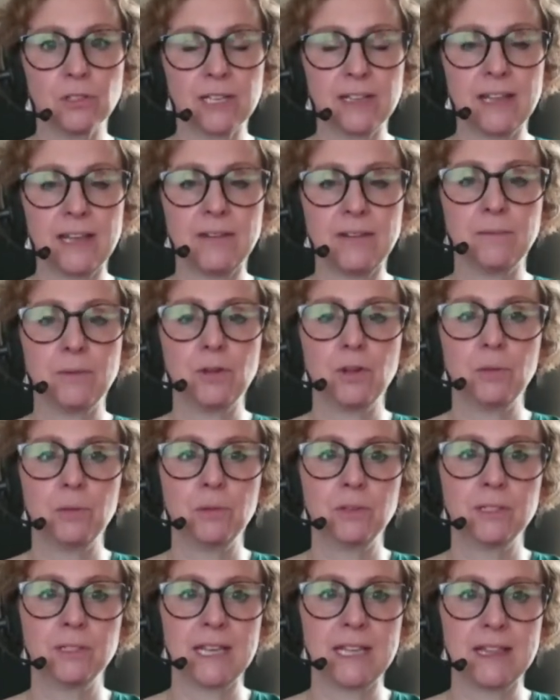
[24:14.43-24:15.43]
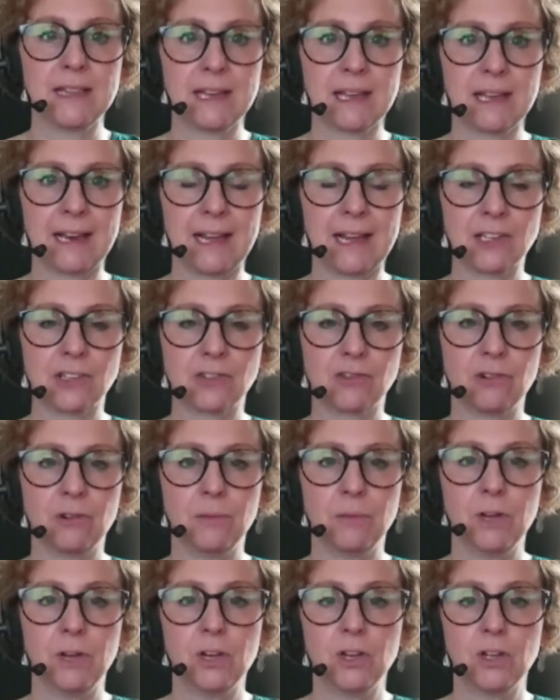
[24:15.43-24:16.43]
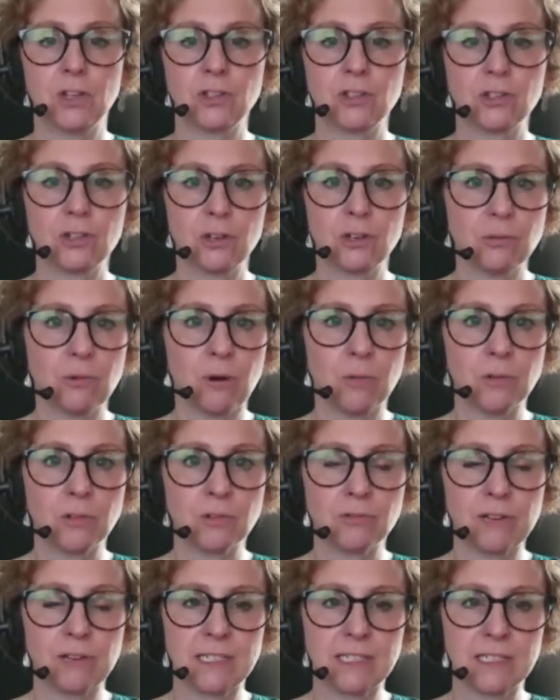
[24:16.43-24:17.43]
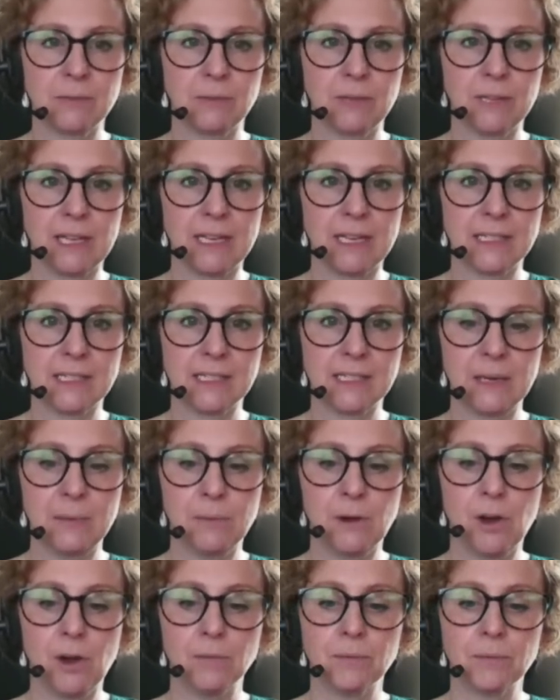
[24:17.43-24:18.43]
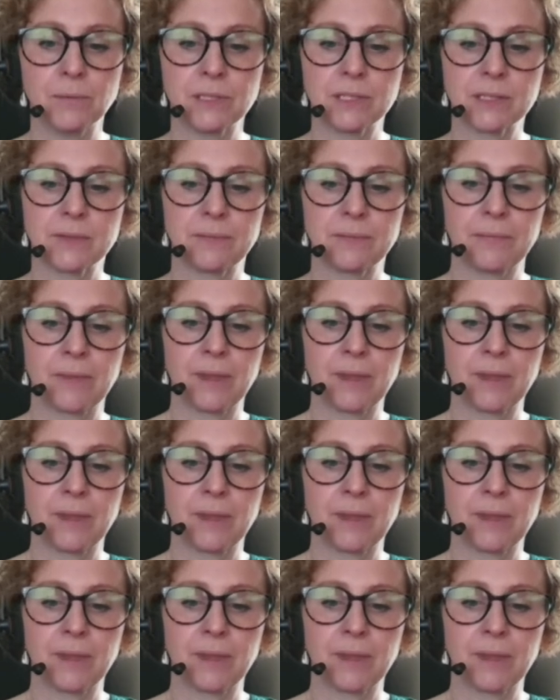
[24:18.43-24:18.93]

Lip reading: and then pupils in the classroom saw what was written within CPOMs.